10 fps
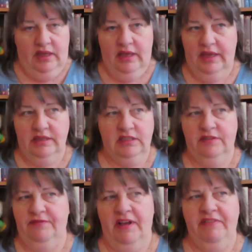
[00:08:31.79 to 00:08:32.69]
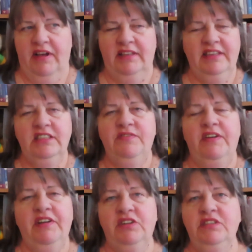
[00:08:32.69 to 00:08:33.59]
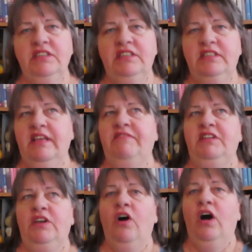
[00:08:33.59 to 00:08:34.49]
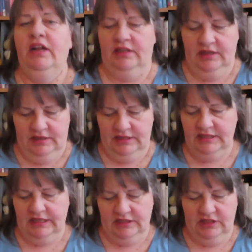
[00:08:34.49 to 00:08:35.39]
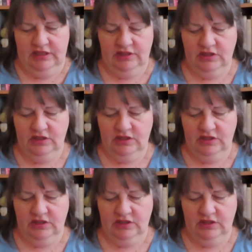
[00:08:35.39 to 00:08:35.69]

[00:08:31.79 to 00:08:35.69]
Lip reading: is I think it's 570 odd stitches.